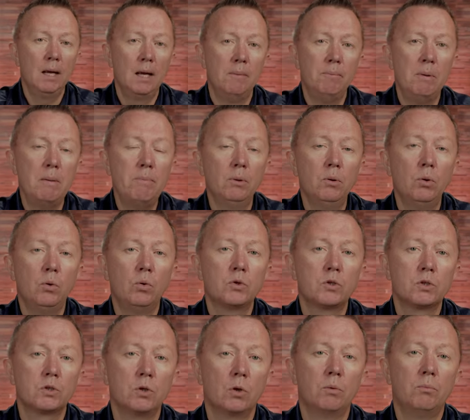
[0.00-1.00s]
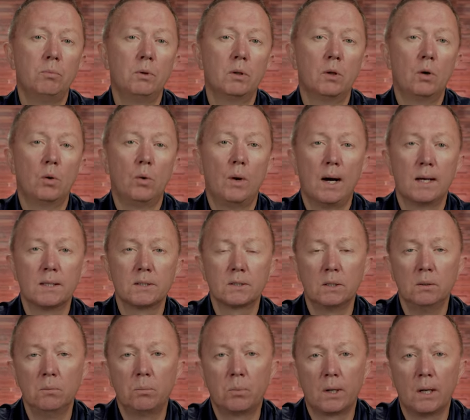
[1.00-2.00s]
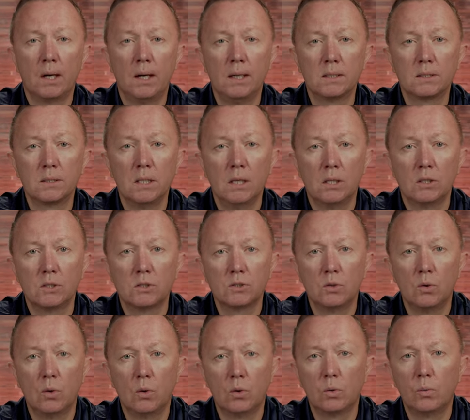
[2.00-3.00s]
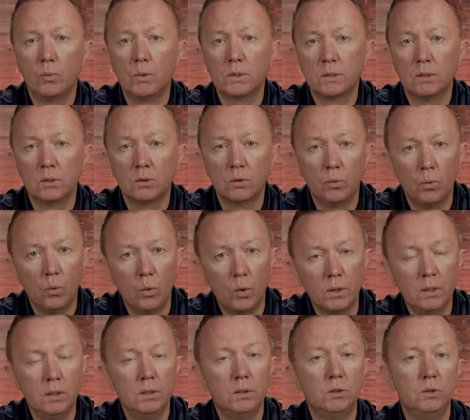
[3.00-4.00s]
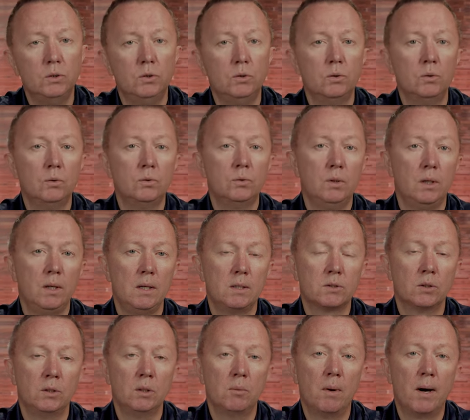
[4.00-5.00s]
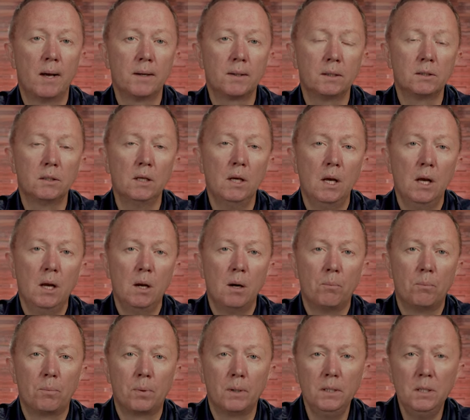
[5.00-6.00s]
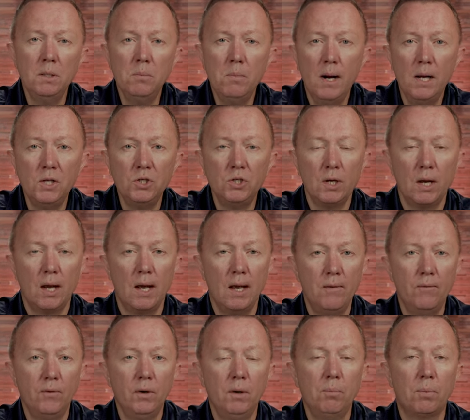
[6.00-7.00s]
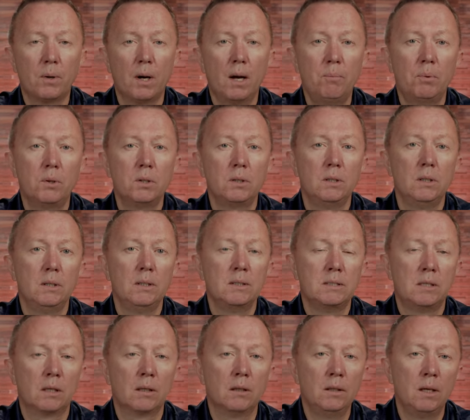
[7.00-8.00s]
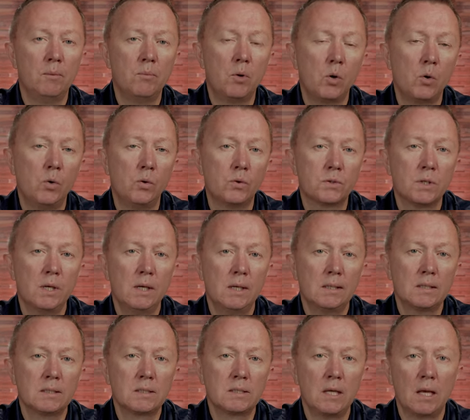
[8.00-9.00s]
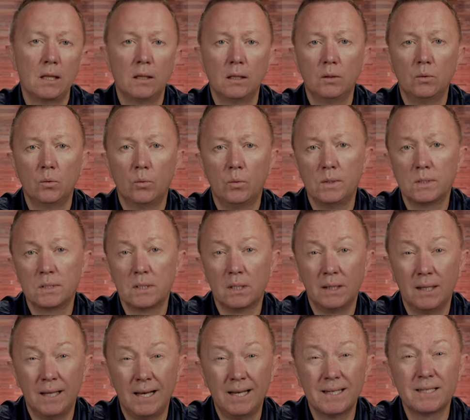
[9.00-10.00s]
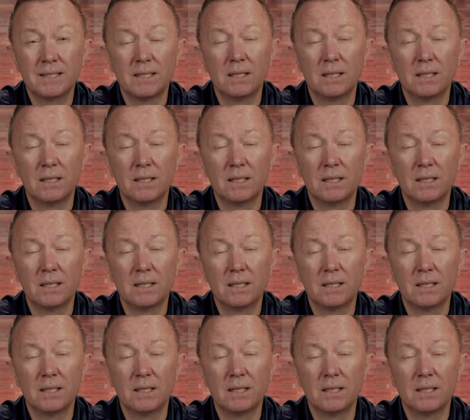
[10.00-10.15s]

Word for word: And people who sold below asking price sold within 22 days on the market. Pretty much every property in Seattle neighborhoods selling with less